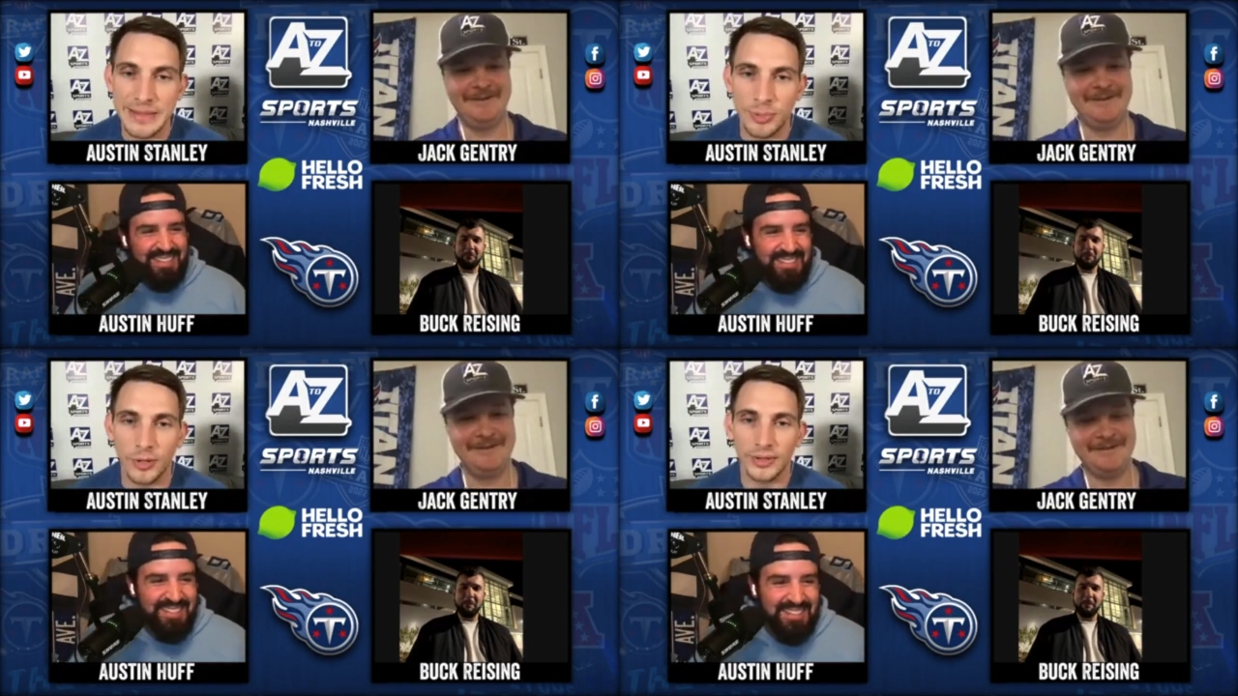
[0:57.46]

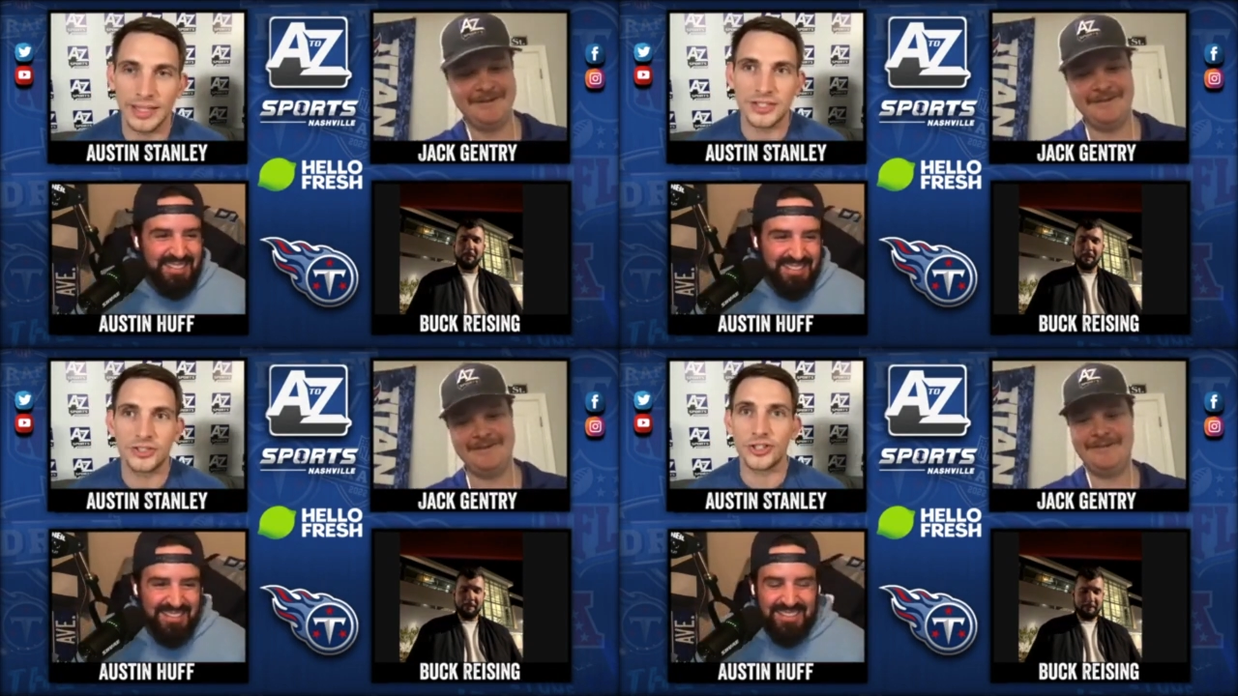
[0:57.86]
Speaker 1: but
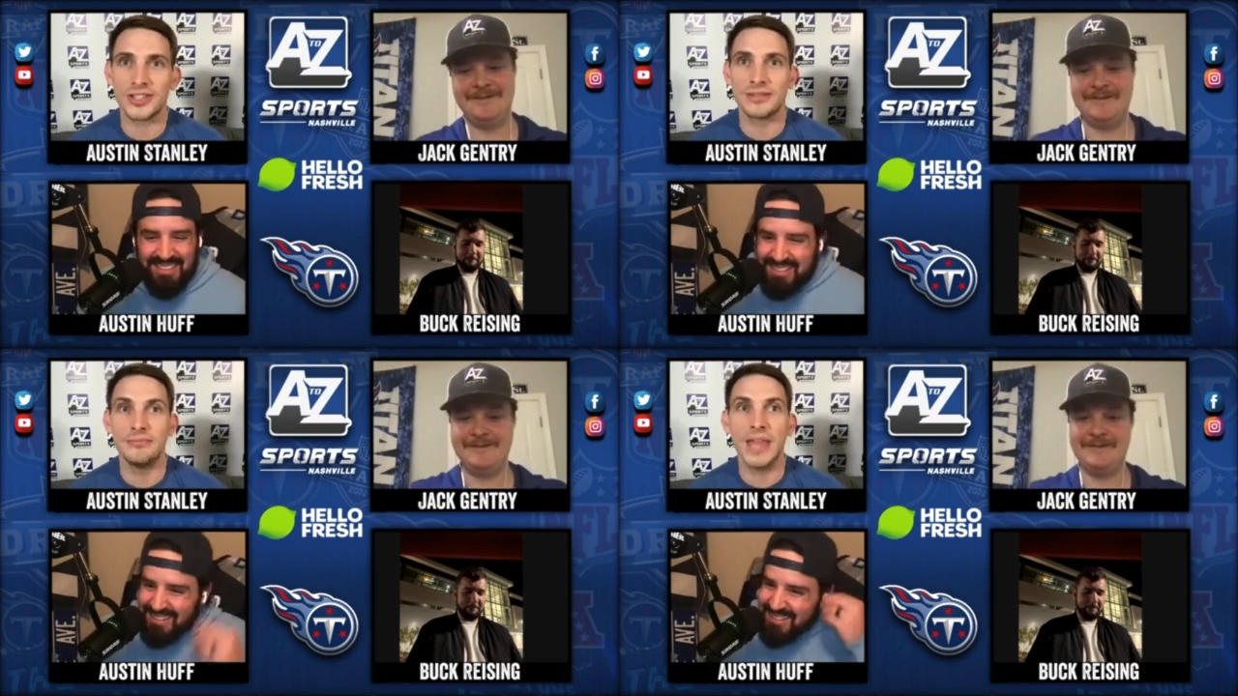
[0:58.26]
let's just
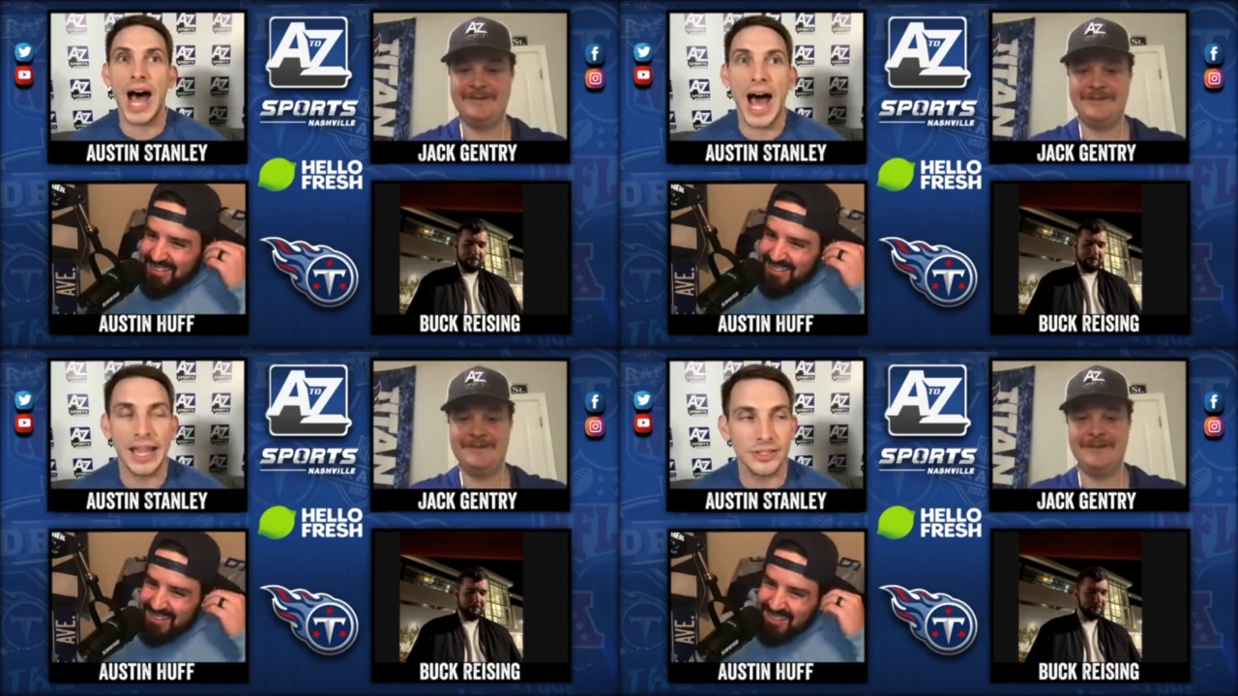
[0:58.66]

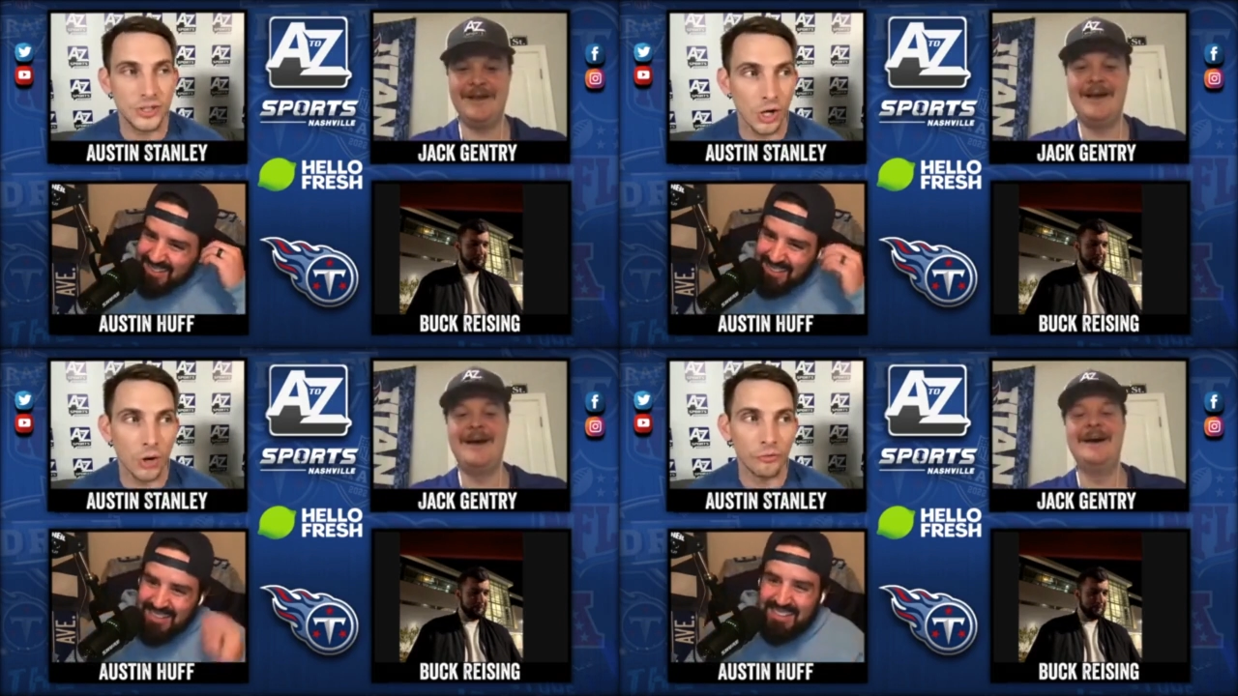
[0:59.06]
not
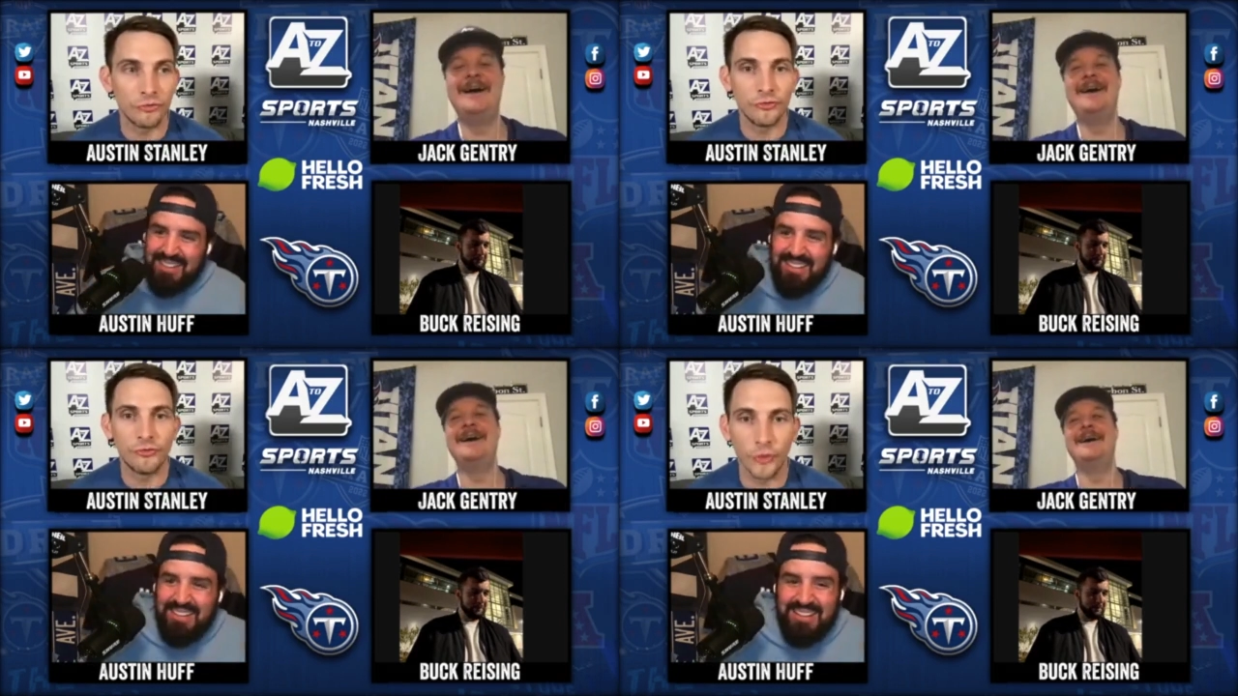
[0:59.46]
go
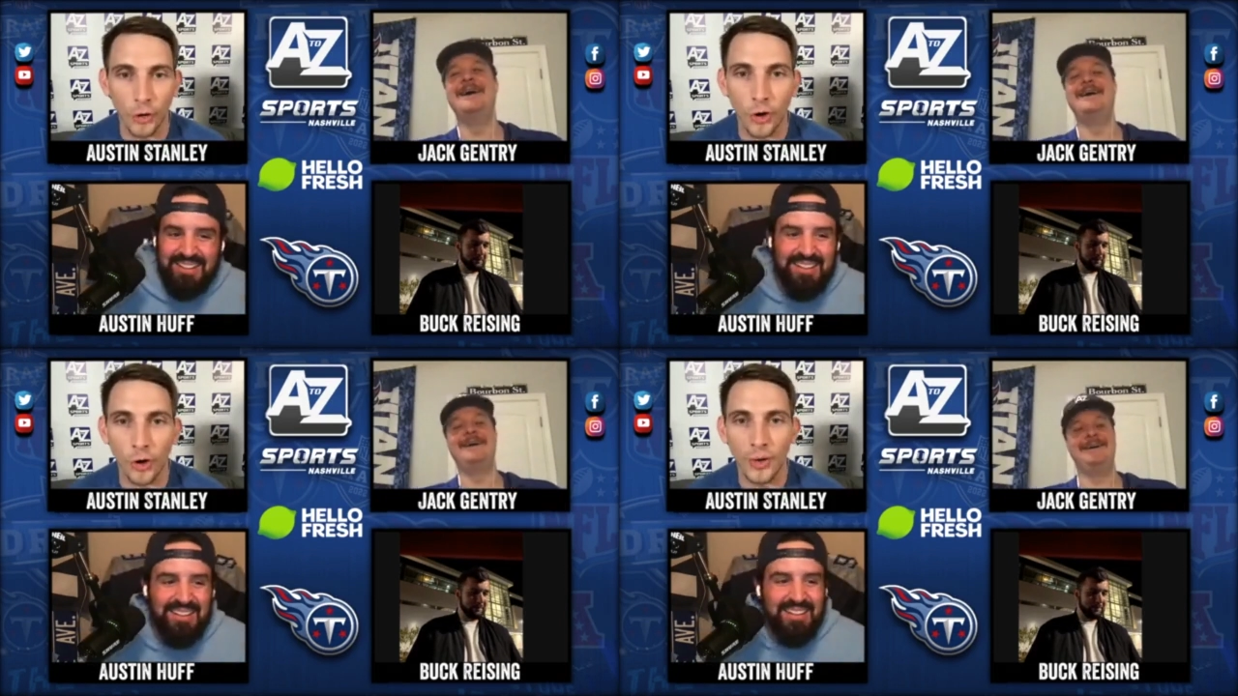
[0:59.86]

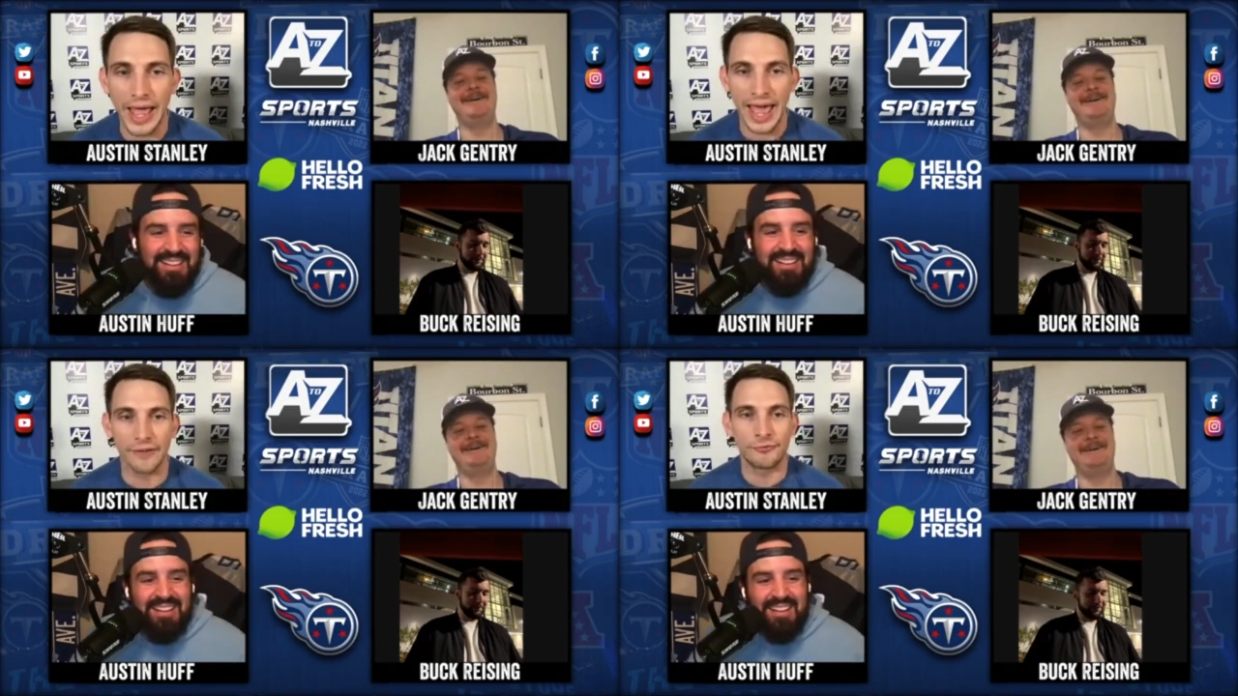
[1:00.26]
full F